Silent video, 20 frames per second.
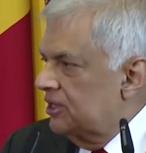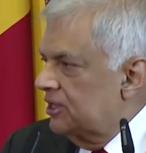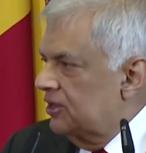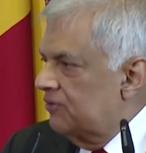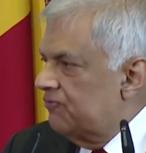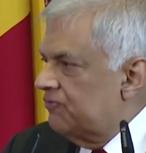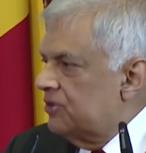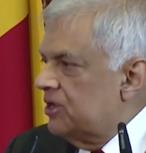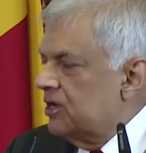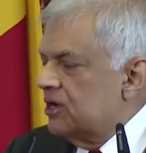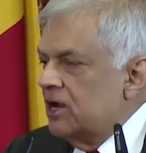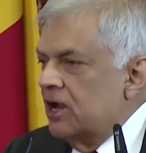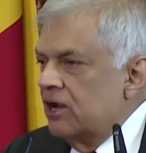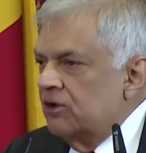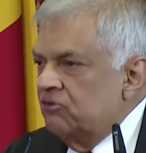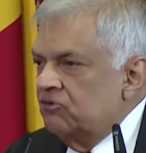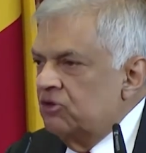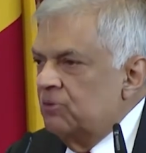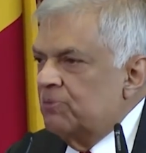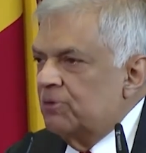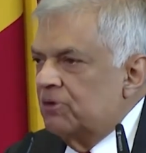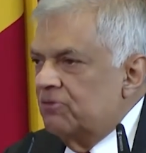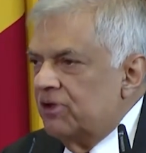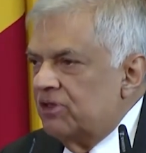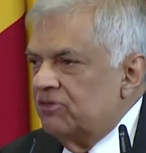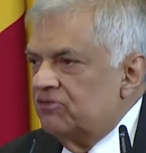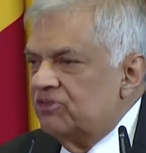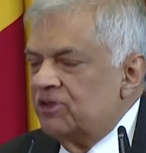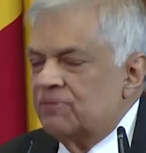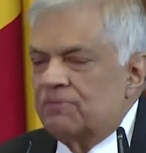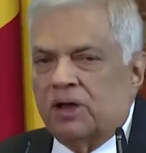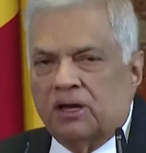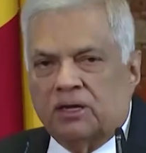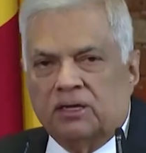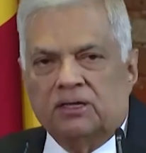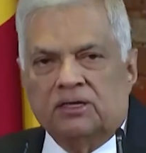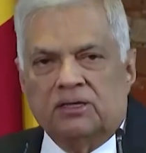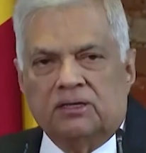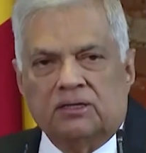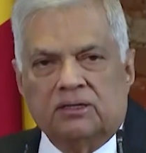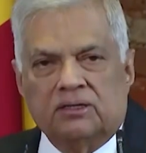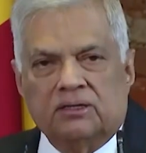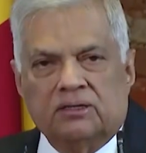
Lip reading: If the country provides the money,